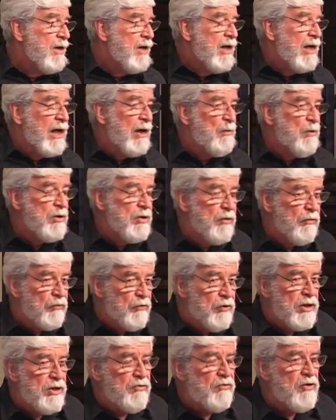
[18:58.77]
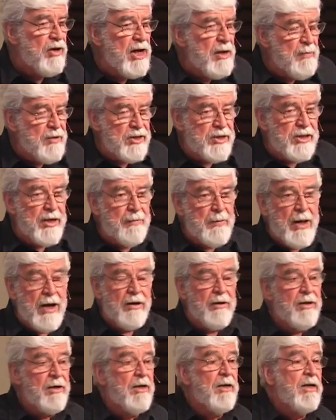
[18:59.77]
And when you freeze frame and step out,
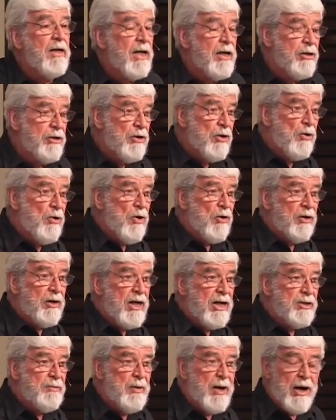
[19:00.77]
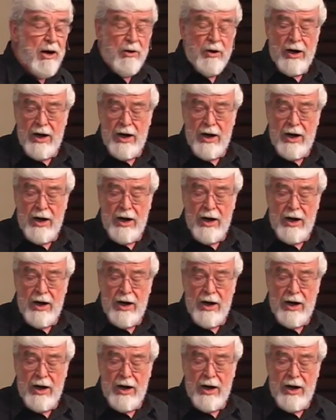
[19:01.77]
it no longer has power.